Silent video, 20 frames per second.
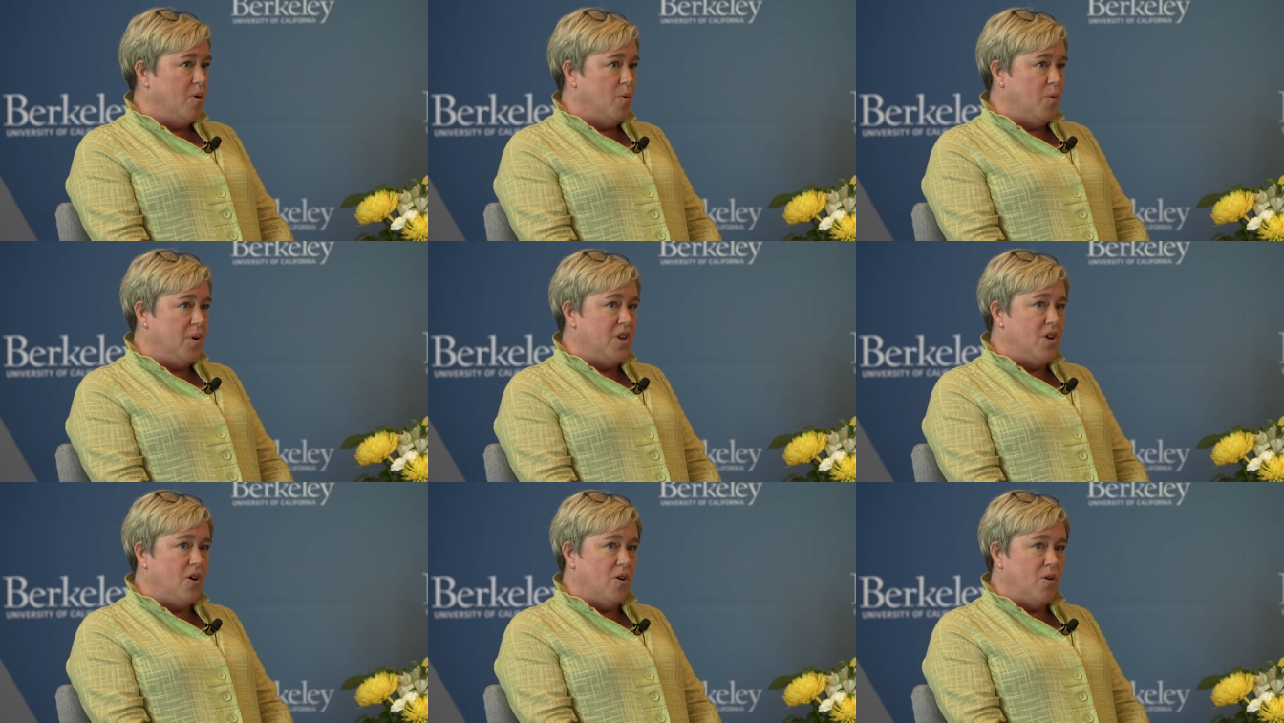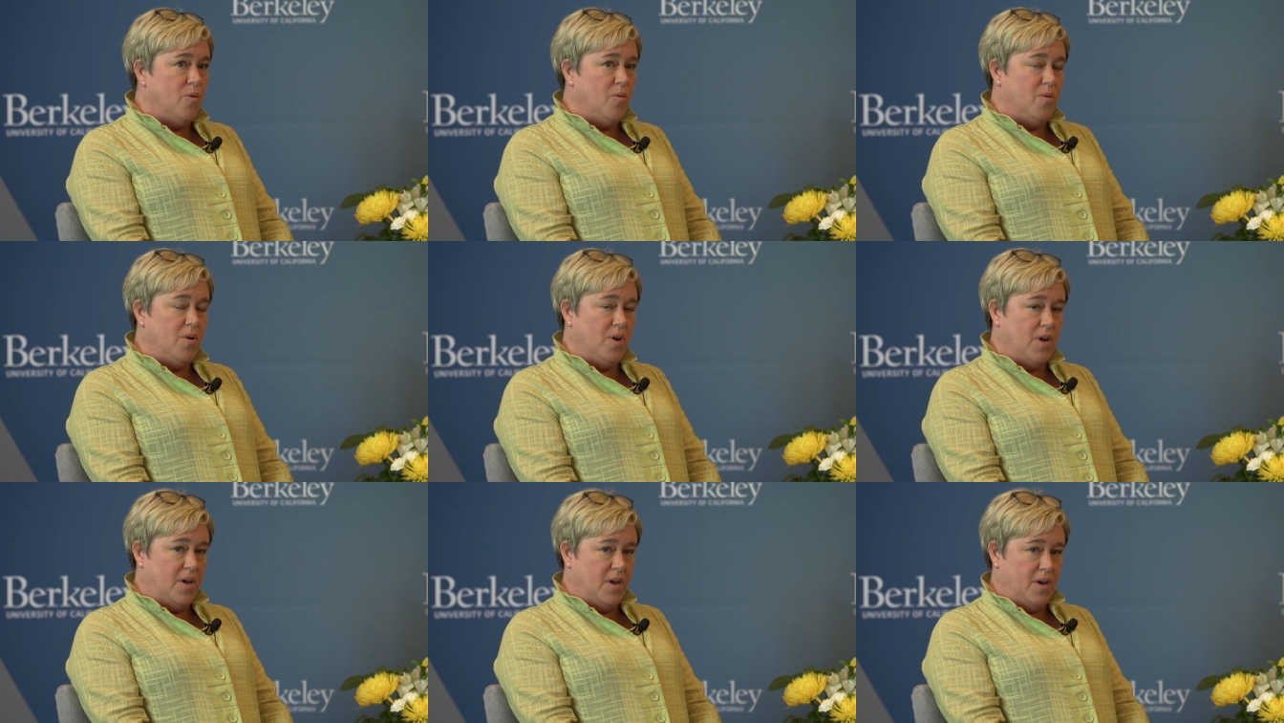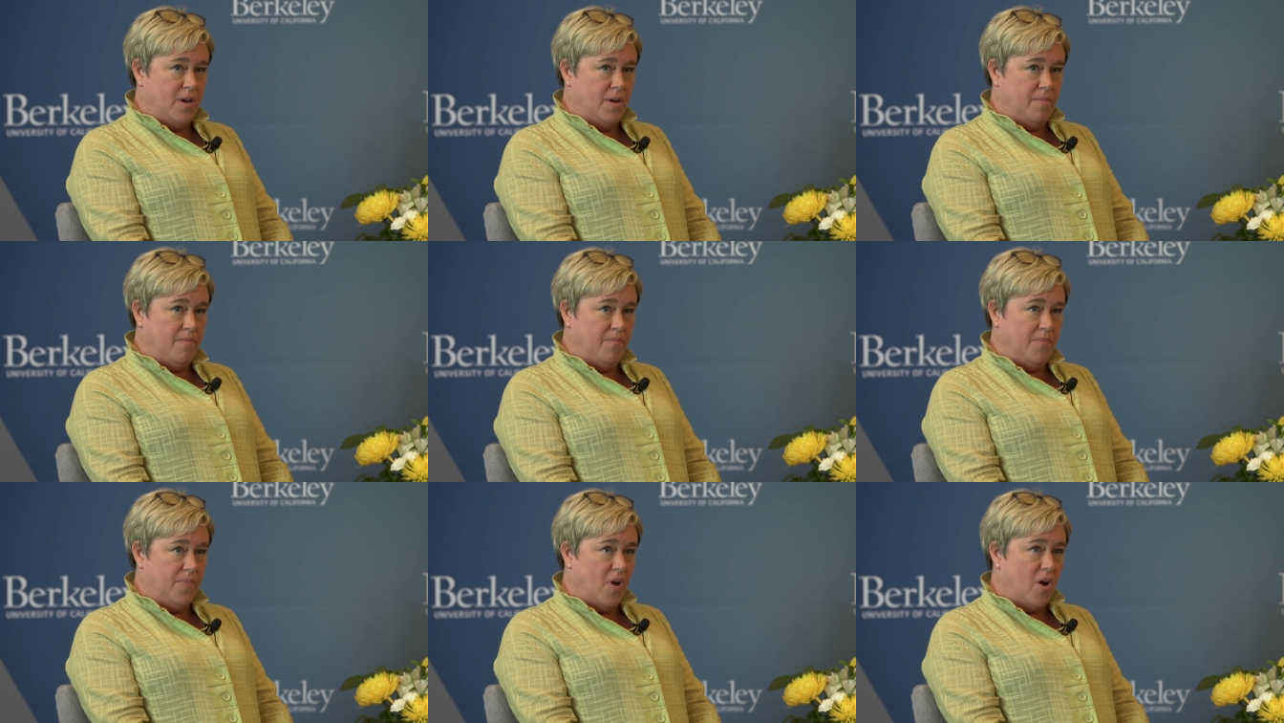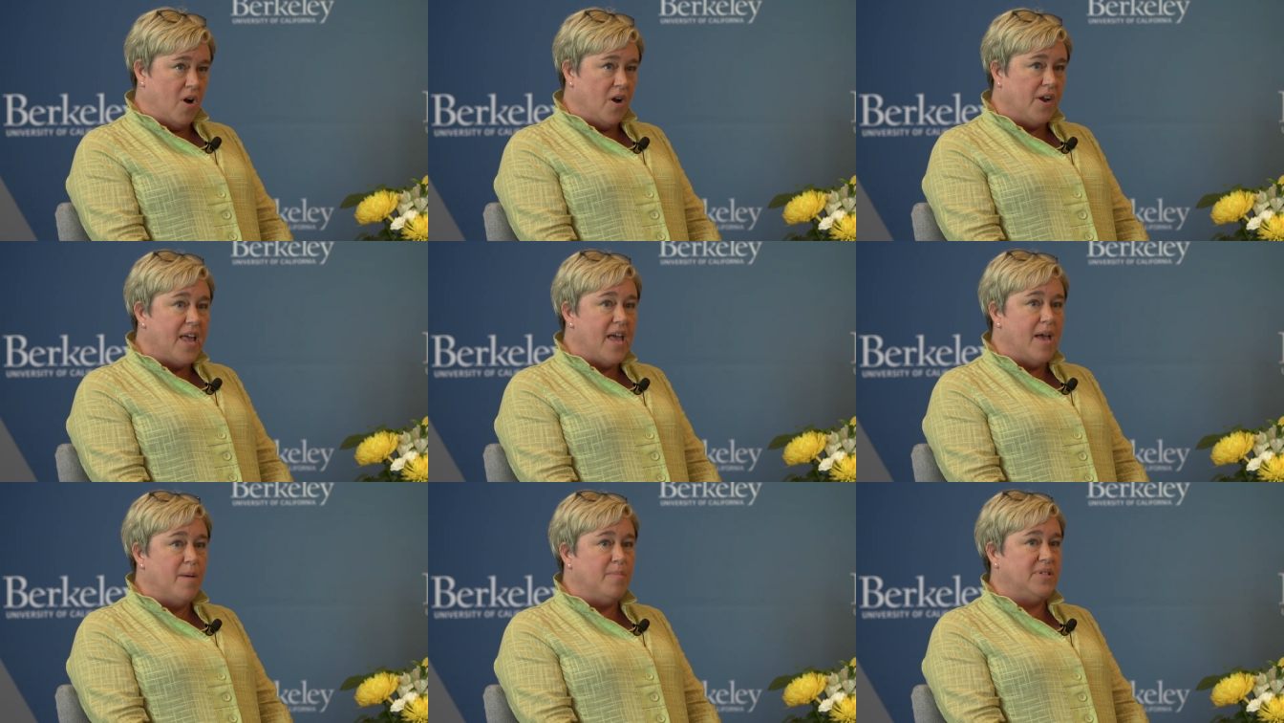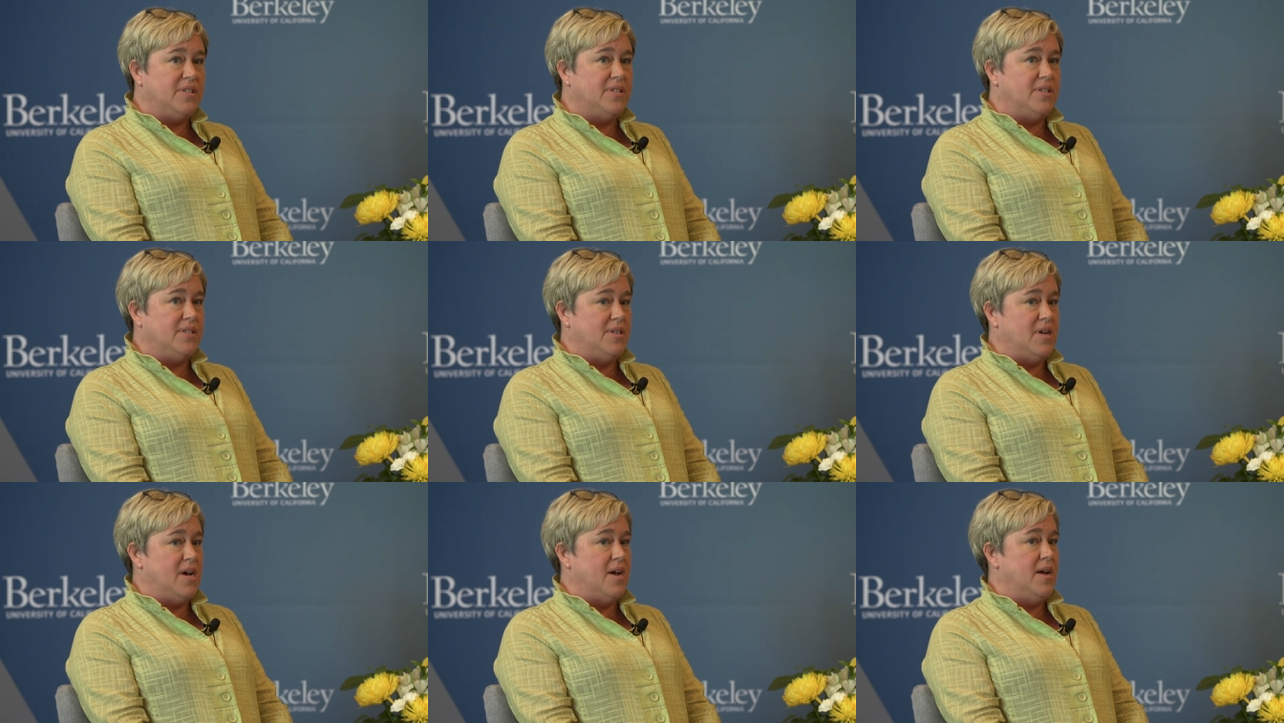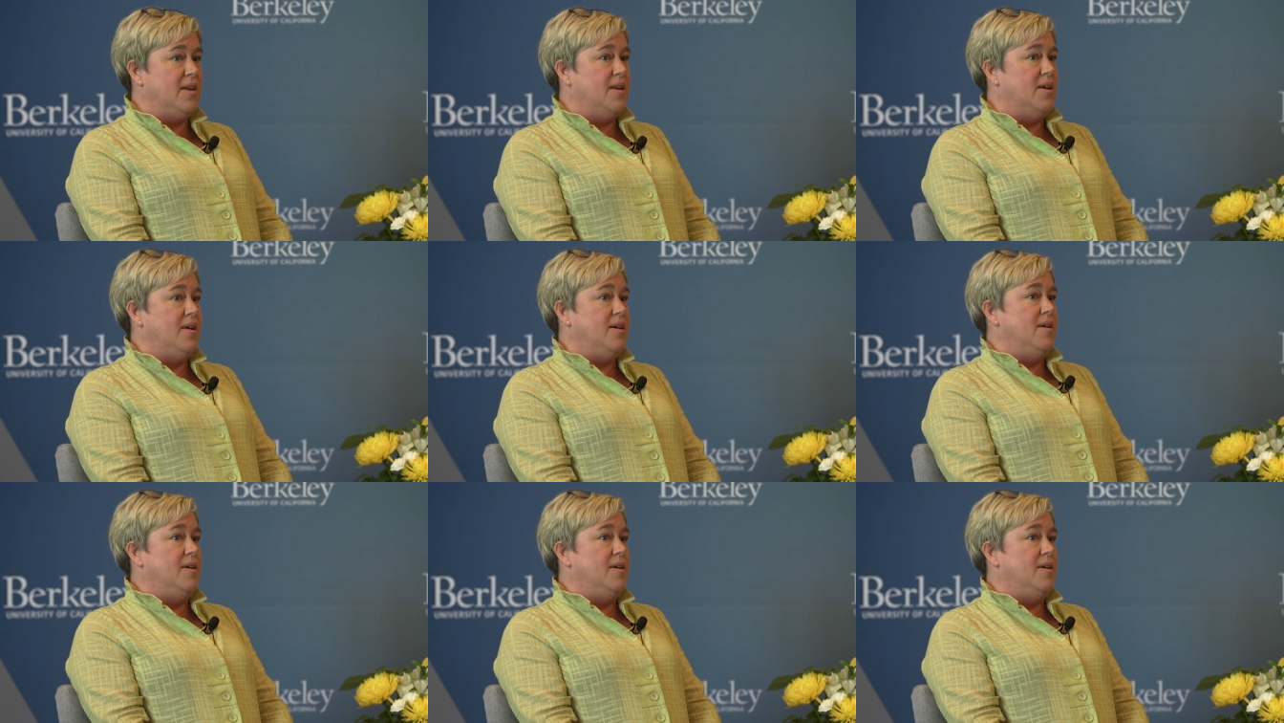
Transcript: but we don't. Um, our campus does not